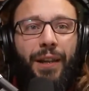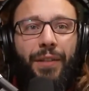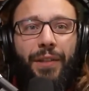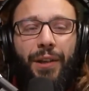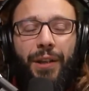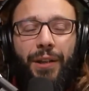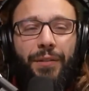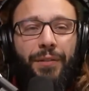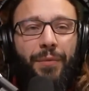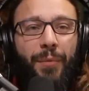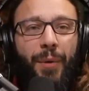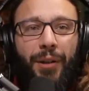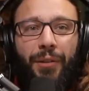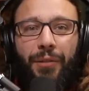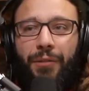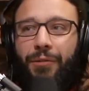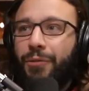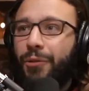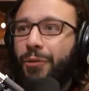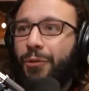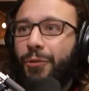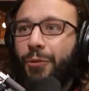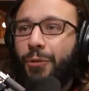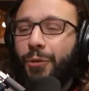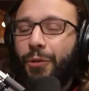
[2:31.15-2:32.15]
I think it was about
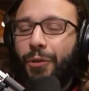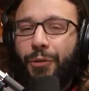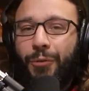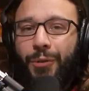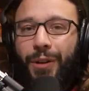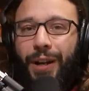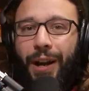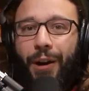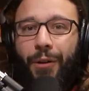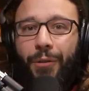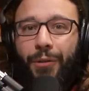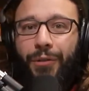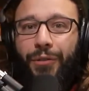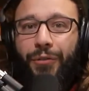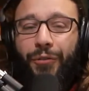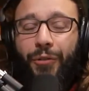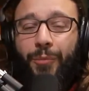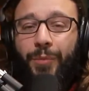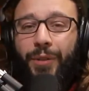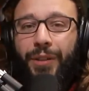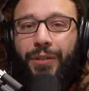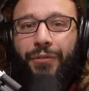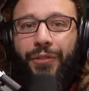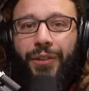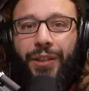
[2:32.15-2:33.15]
two or three hours
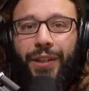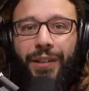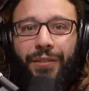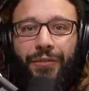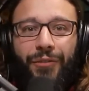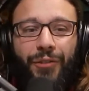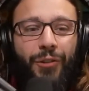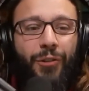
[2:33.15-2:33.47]
from Lviv.